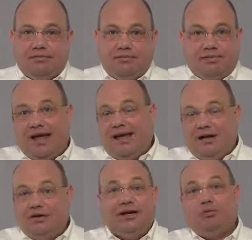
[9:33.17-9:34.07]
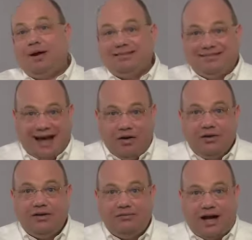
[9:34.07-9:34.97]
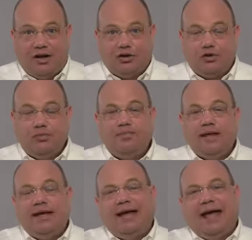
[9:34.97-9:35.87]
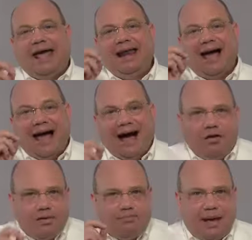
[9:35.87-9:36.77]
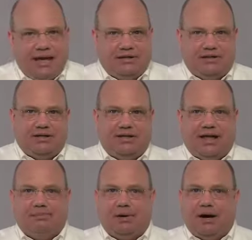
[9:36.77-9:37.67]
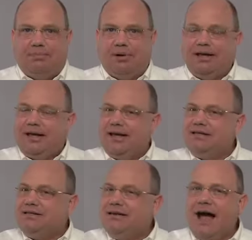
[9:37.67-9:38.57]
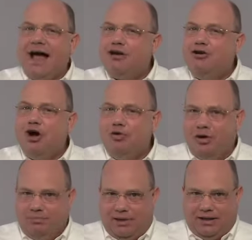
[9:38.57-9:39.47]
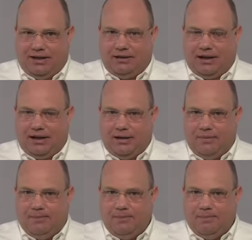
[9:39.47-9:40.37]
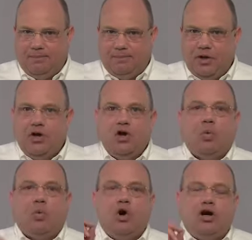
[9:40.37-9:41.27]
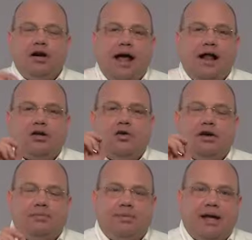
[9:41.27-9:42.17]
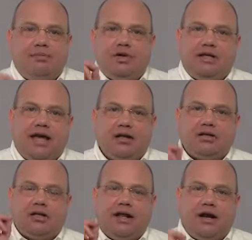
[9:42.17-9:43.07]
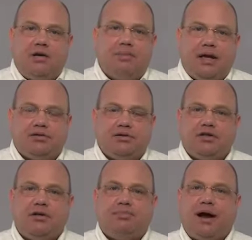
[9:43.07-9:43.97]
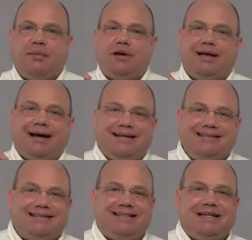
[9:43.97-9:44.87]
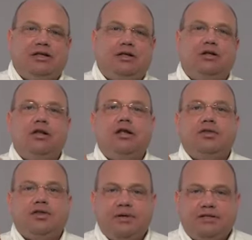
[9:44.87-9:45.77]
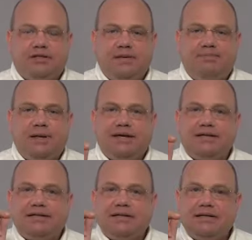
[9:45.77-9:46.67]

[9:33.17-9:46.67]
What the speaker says: they held it, it went down in value, and our basis in that property is not known immediately. We're not going to be able to calculate our basis in the property until the recipient